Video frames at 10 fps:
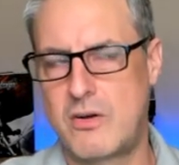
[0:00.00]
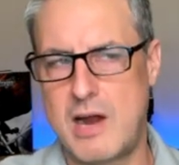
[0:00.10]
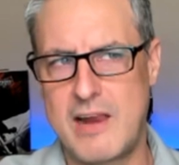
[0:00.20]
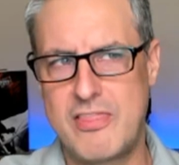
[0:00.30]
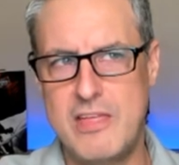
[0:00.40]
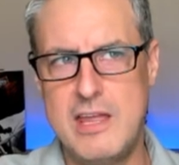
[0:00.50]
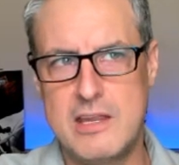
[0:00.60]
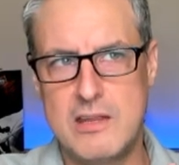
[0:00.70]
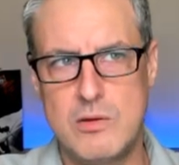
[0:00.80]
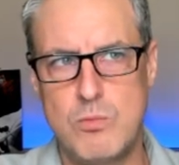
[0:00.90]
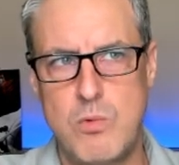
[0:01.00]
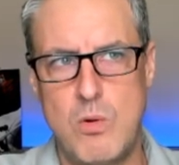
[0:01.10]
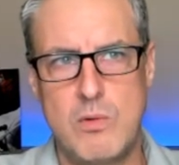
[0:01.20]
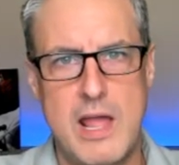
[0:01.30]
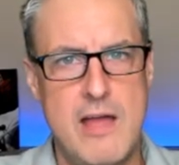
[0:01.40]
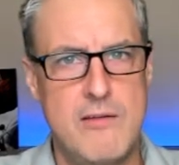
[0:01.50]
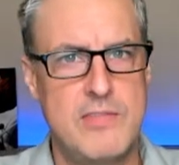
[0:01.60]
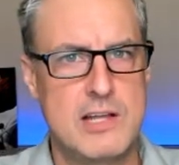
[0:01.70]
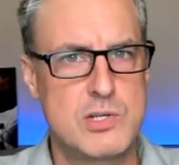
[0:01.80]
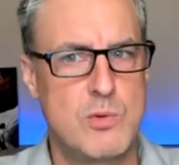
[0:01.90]
I think you won't have
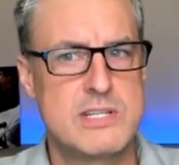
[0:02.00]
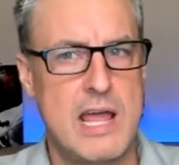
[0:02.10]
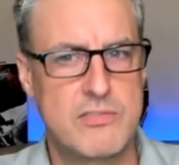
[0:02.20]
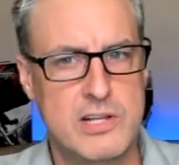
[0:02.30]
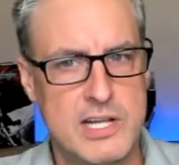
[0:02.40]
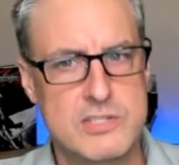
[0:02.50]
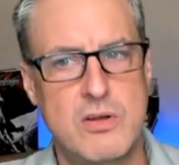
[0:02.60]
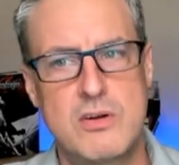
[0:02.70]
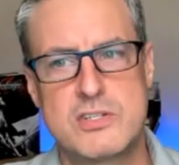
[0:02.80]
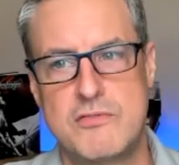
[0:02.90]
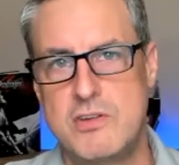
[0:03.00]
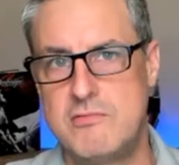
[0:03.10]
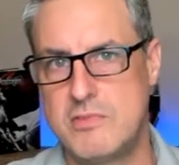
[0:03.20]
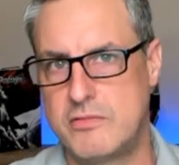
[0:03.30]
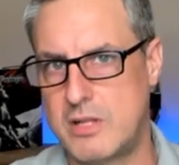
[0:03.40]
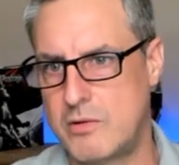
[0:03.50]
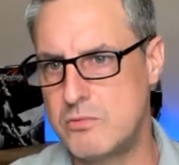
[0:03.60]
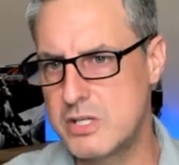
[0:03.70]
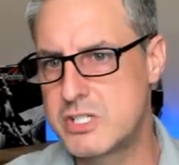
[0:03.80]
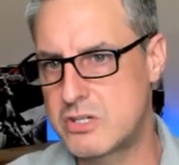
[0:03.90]
that choice after the Kickstarter, so if you're like
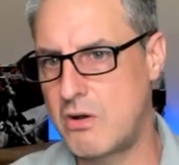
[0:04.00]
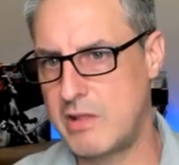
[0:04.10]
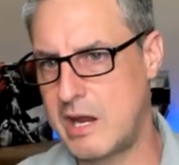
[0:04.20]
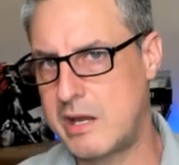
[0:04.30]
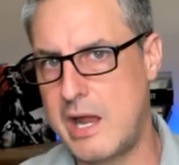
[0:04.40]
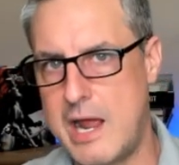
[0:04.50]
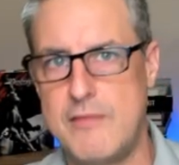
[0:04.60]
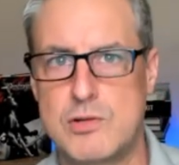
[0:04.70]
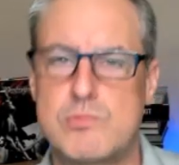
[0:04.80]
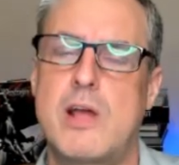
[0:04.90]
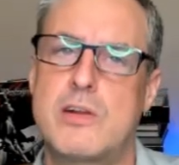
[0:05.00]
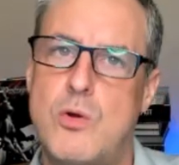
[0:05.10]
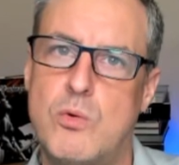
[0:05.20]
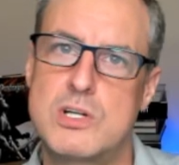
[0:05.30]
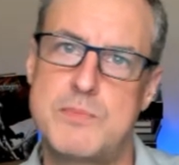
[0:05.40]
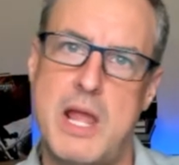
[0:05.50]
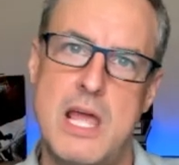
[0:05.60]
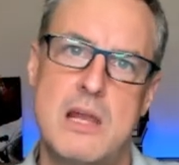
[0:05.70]
really strong, like I gotta have those rounded corners, man,